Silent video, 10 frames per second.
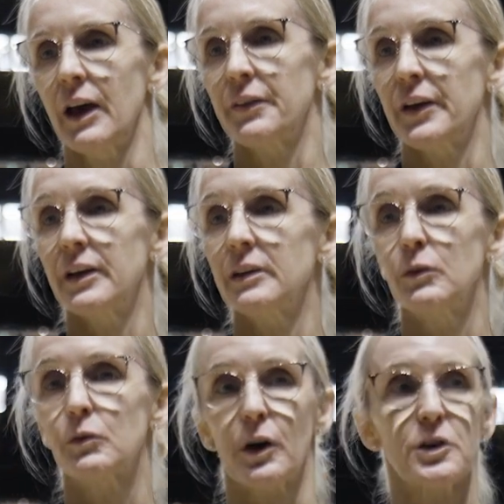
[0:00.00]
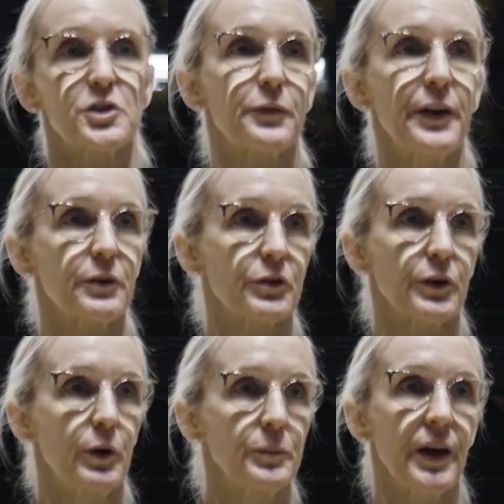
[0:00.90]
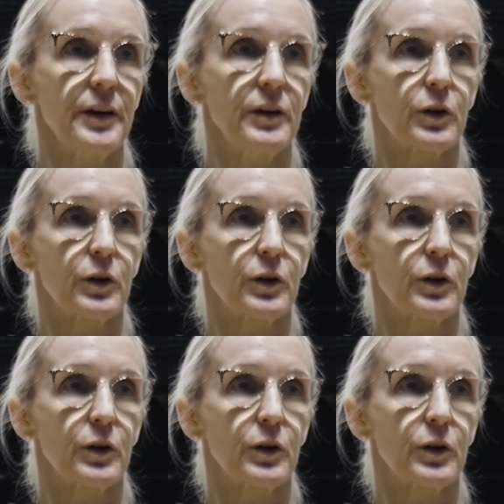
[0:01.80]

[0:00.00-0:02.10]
And then you cross your fingers and hope that